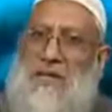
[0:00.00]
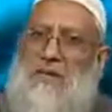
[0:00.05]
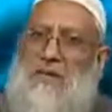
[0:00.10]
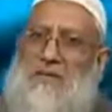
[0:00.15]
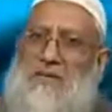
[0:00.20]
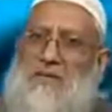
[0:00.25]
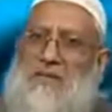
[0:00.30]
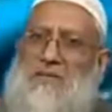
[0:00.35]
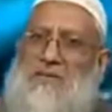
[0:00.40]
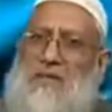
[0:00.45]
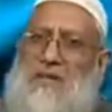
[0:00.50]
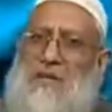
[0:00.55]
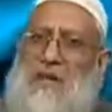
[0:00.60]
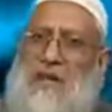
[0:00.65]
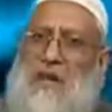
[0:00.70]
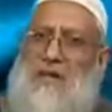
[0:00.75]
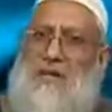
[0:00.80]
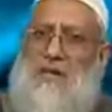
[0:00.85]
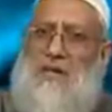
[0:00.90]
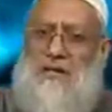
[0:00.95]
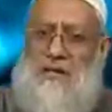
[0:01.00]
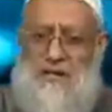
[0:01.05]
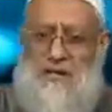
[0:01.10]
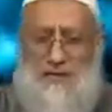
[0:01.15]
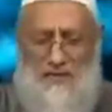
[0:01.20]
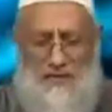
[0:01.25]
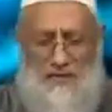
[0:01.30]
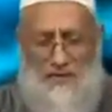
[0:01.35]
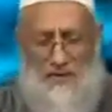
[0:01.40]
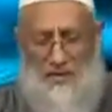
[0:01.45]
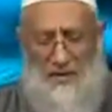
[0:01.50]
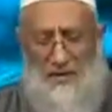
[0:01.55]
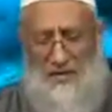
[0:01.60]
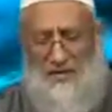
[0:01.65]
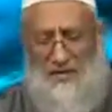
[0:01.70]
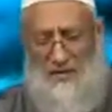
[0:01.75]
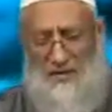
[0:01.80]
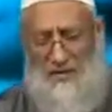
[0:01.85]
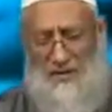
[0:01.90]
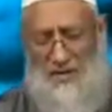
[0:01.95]
And we have said earlier that for Allah
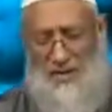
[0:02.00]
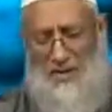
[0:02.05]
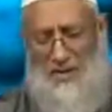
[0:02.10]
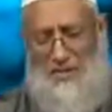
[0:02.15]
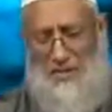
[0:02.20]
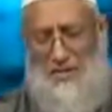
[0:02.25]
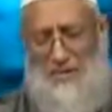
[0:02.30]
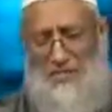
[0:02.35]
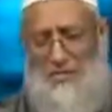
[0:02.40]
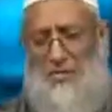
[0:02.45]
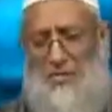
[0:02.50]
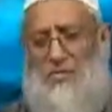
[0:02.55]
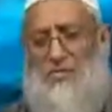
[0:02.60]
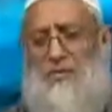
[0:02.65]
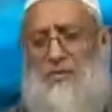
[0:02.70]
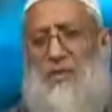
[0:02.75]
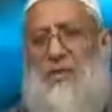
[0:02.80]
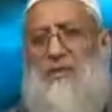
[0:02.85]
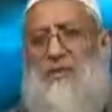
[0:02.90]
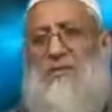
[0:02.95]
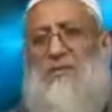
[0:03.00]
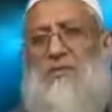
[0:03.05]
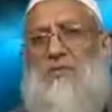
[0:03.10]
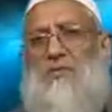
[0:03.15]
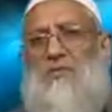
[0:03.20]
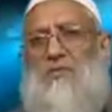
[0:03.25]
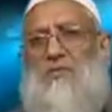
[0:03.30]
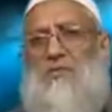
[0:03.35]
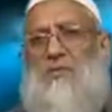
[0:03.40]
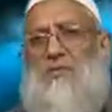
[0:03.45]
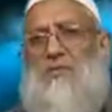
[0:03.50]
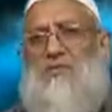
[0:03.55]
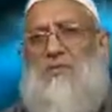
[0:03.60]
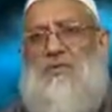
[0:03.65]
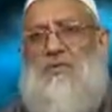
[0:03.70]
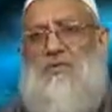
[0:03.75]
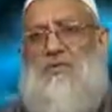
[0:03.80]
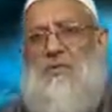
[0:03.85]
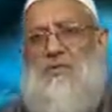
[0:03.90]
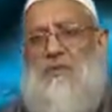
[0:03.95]
subhanahu wa ta'ala there is no past, no
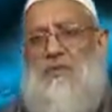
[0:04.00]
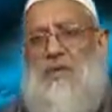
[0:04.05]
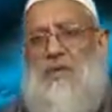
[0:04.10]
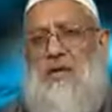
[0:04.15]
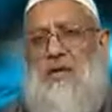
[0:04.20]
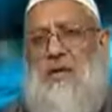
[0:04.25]
future.